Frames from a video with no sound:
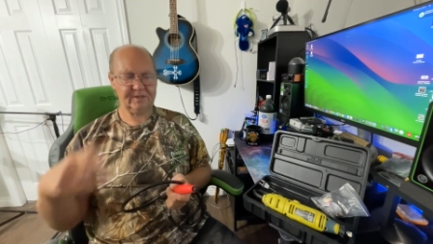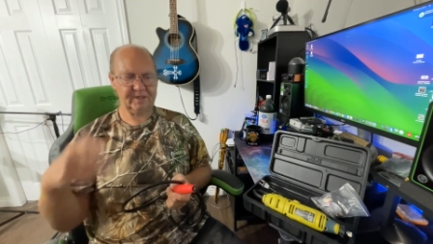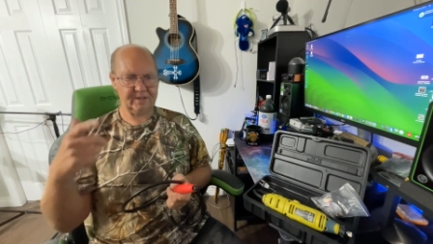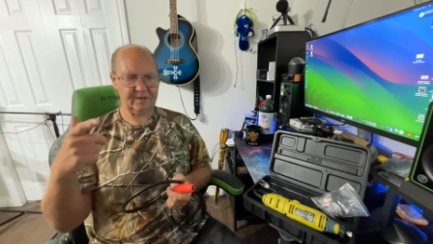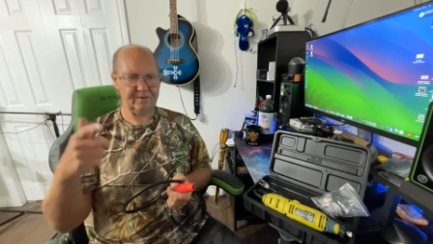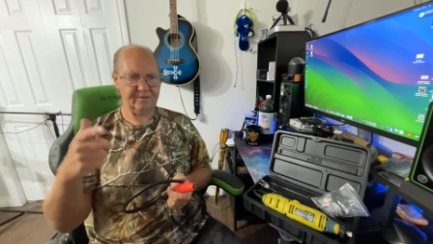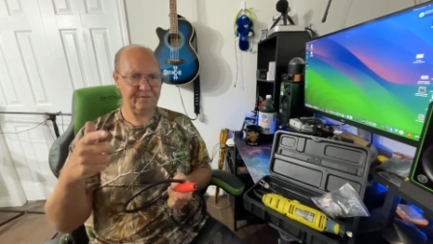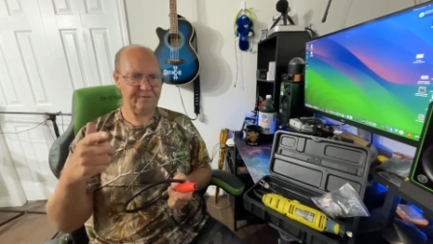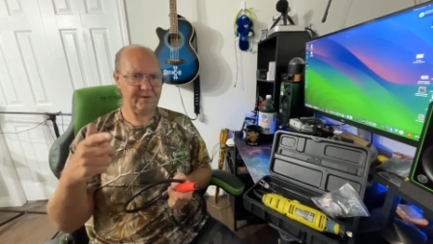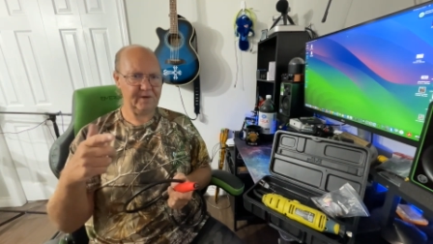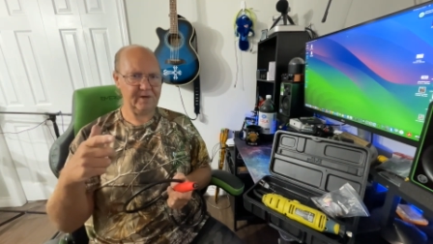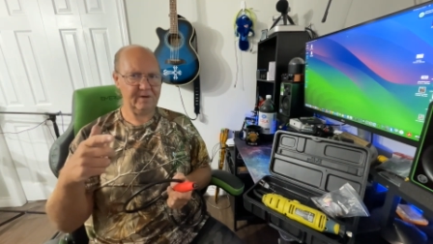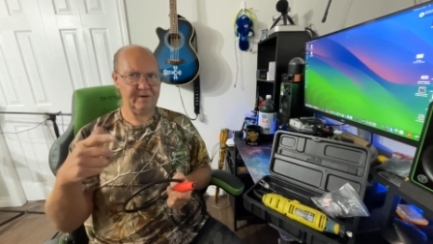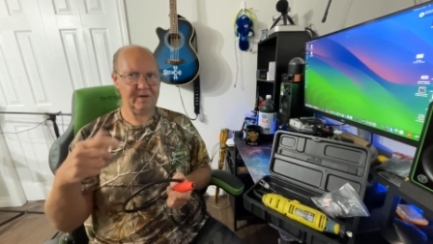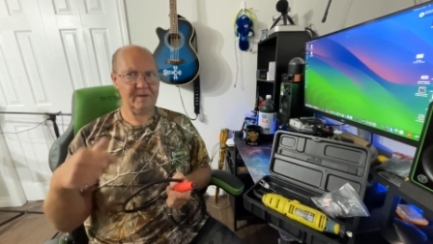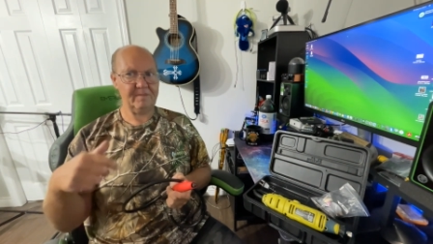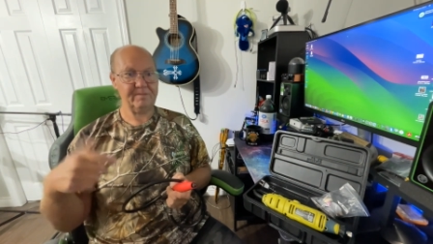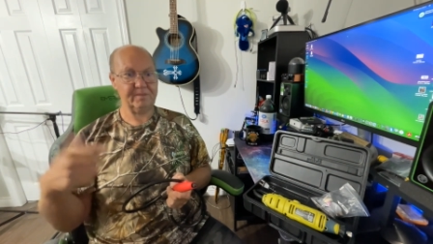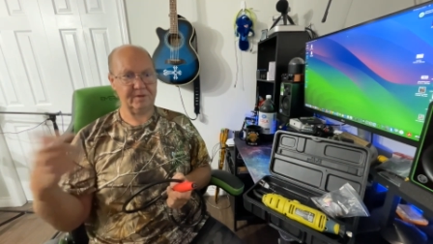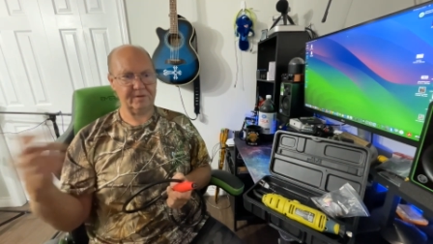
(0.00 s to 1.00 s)
it'll fire it
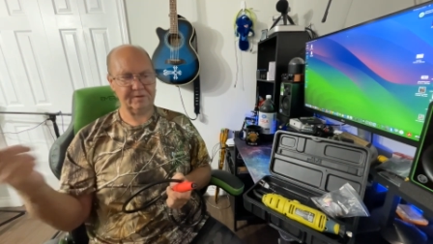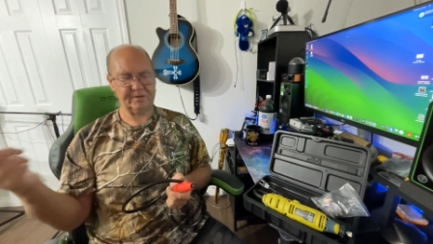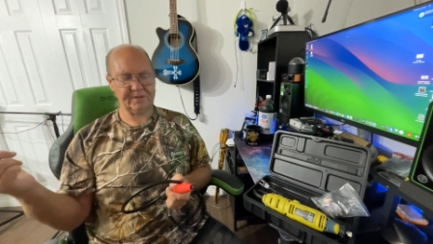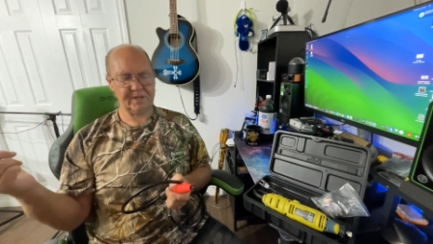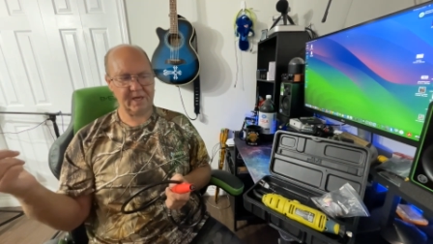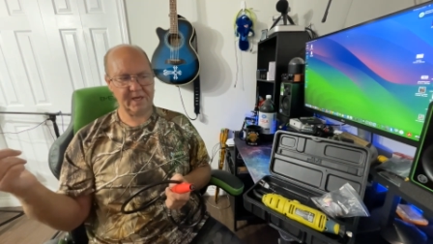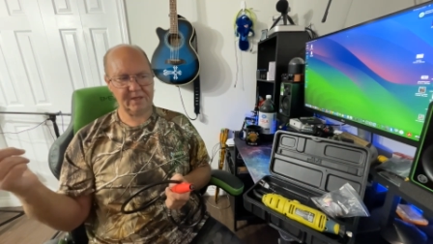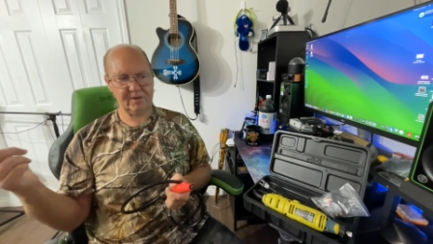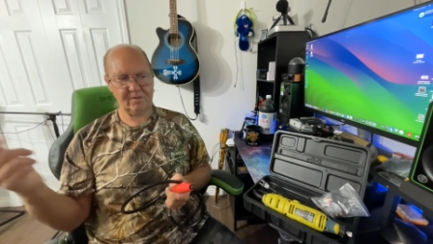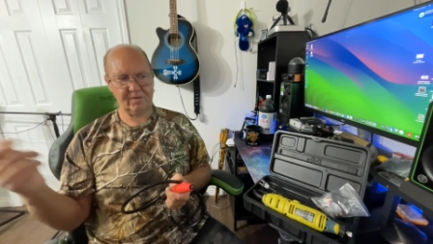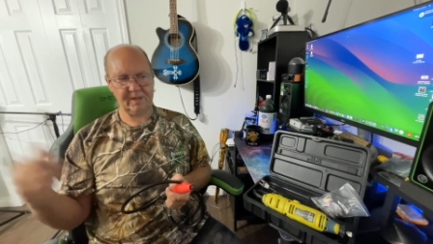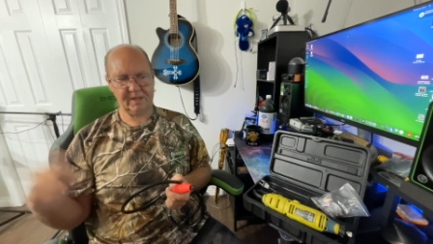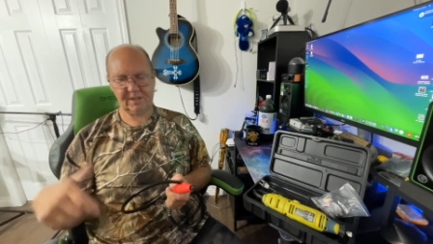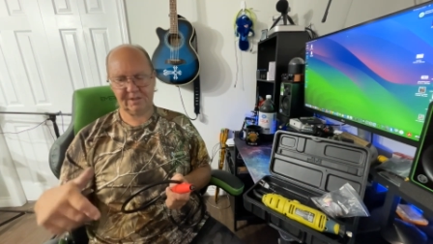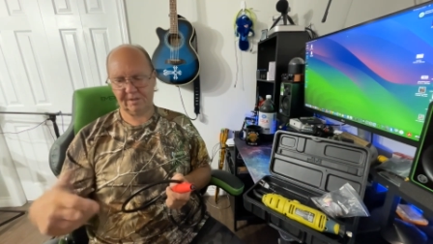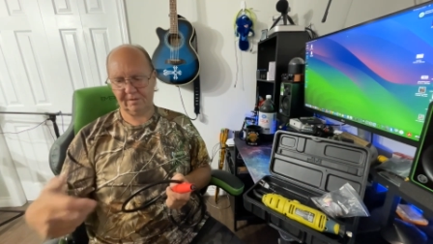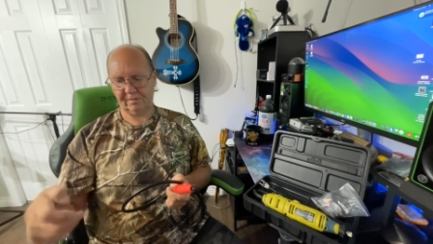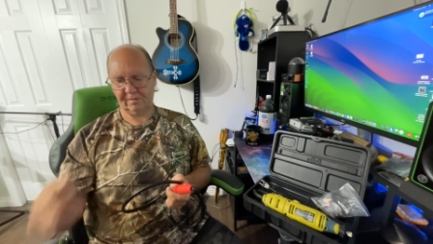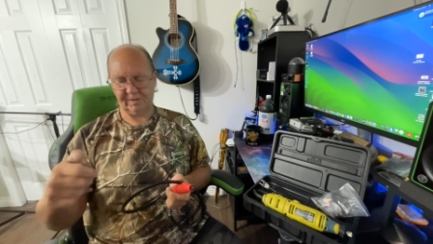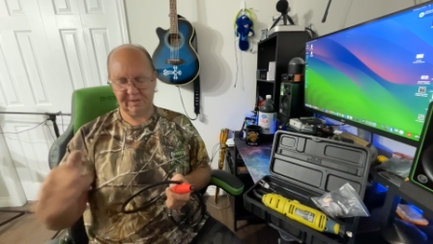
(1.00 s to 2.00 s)
up, it'll die quick,
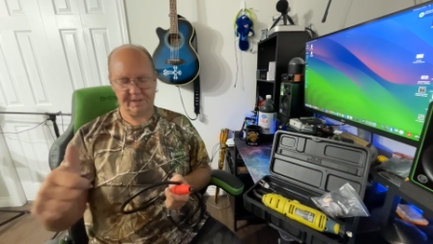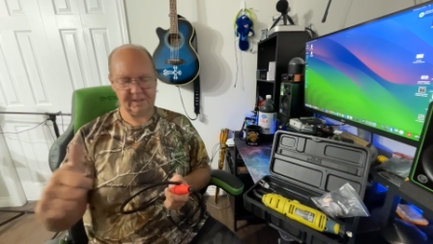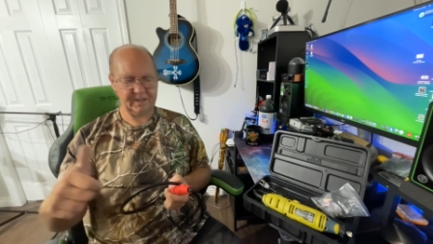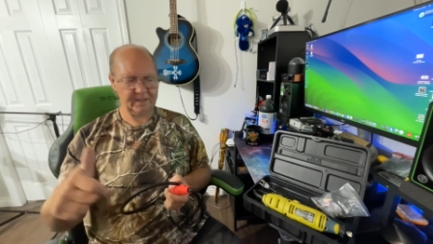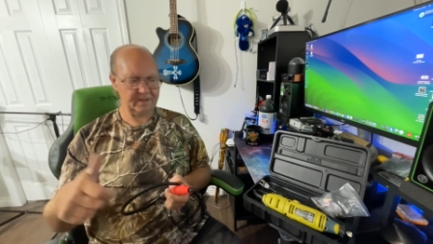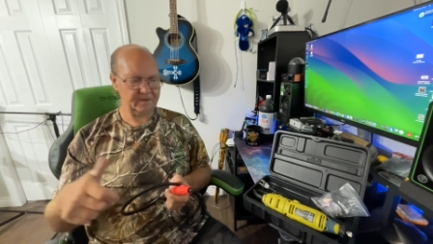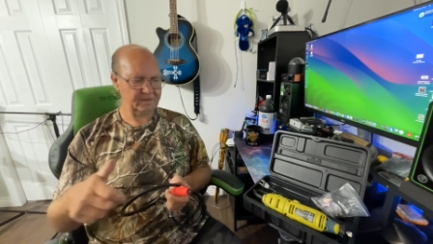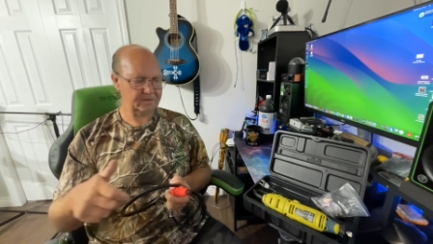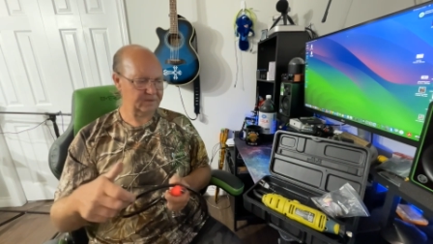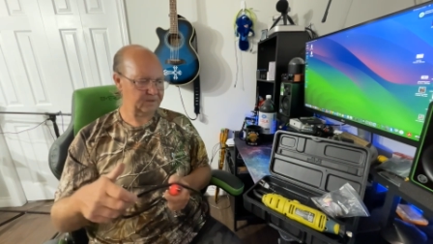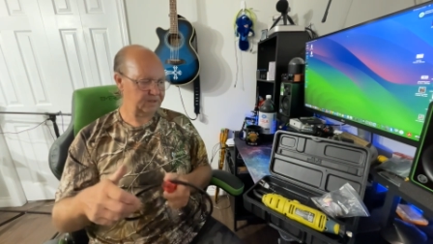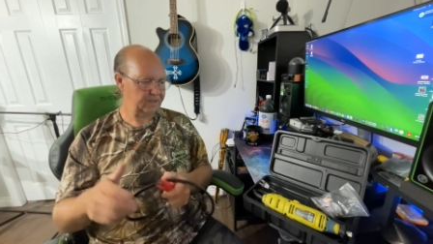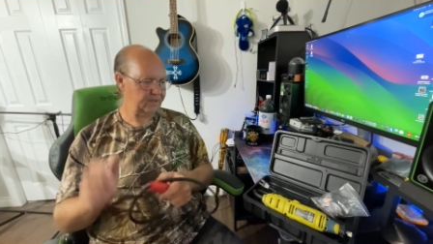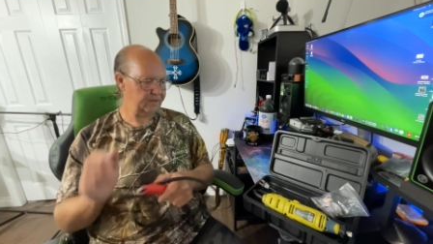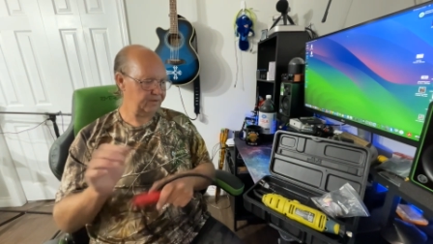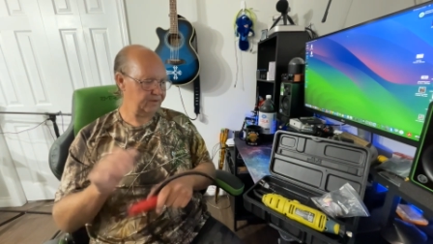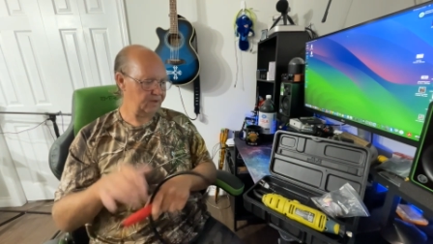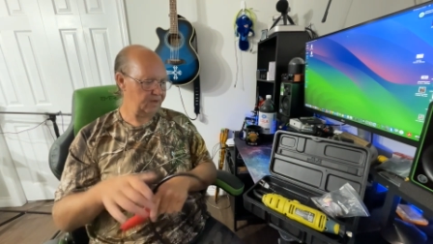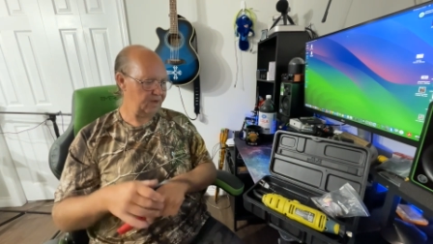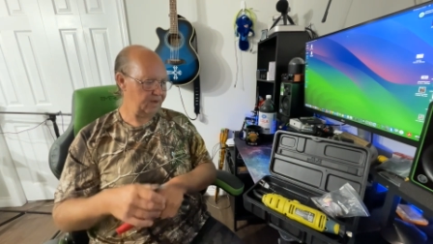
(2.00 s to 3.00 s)
so you gotta get
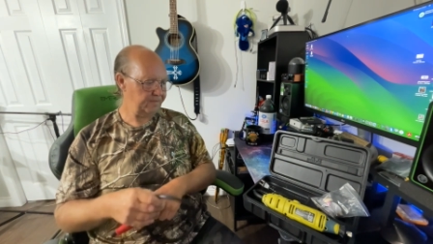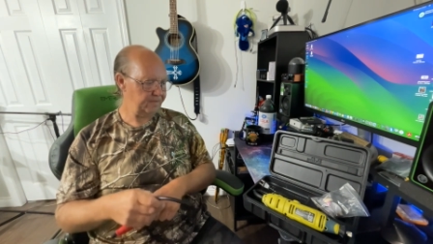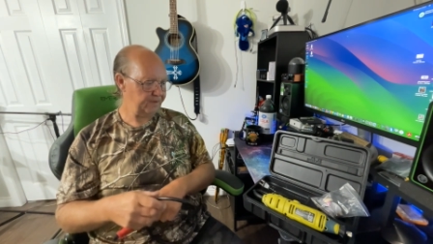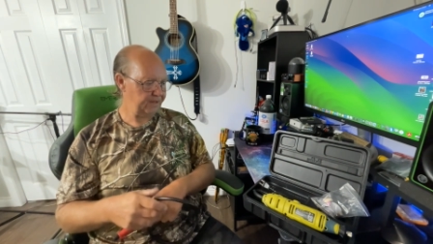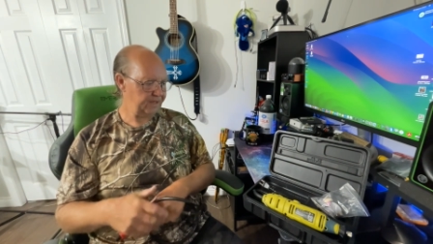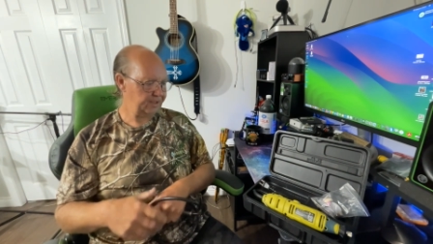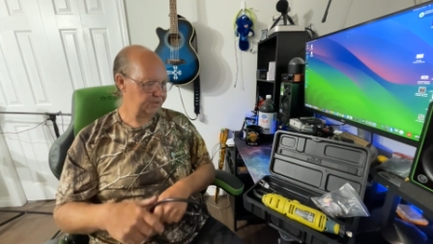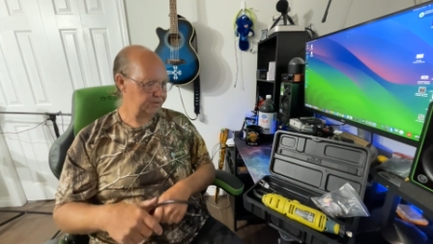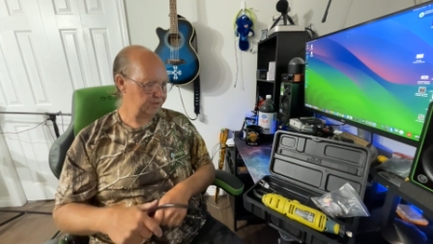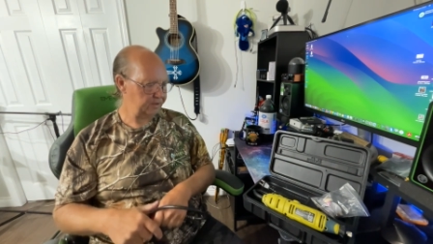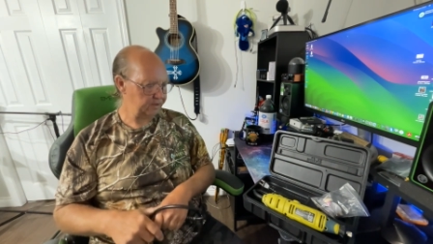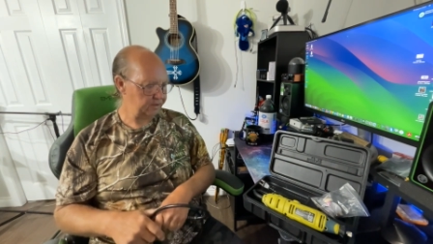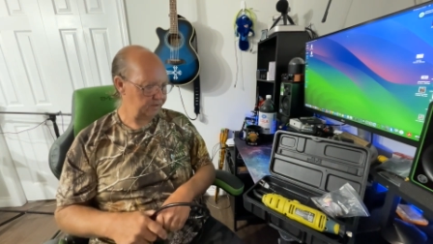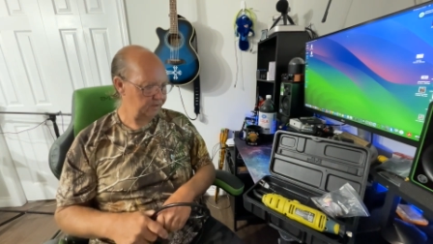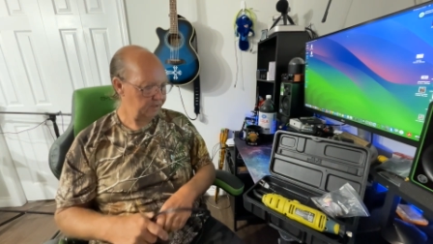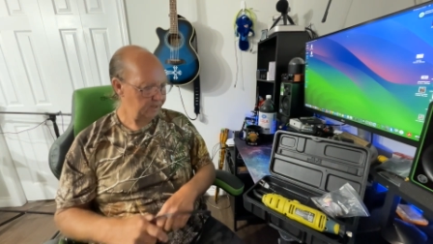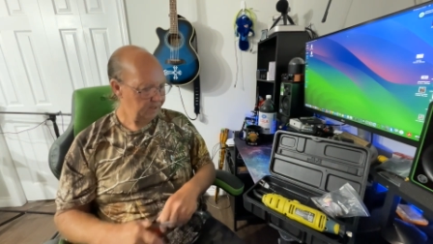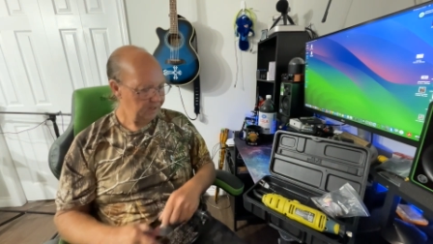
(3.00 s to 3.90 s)
on the hop on that trigger.